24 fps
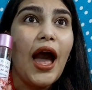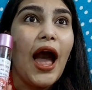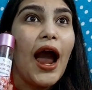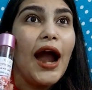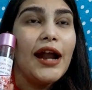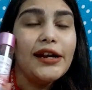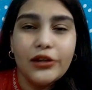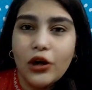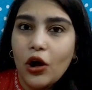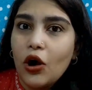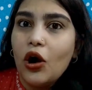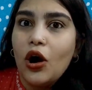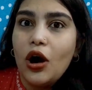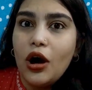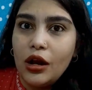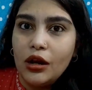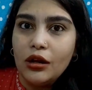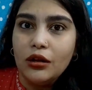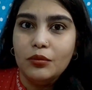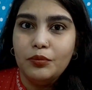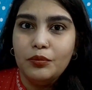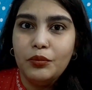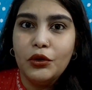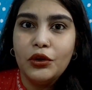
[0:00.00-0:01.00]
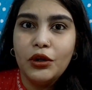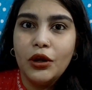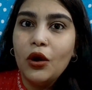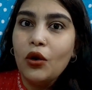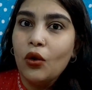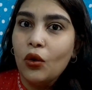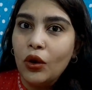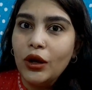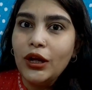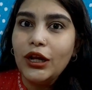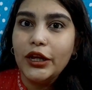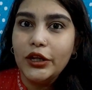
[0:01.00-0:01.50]
at all put a
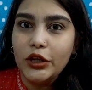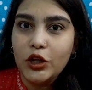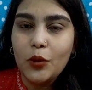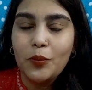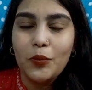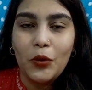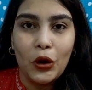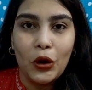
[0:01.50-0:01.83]
hole in your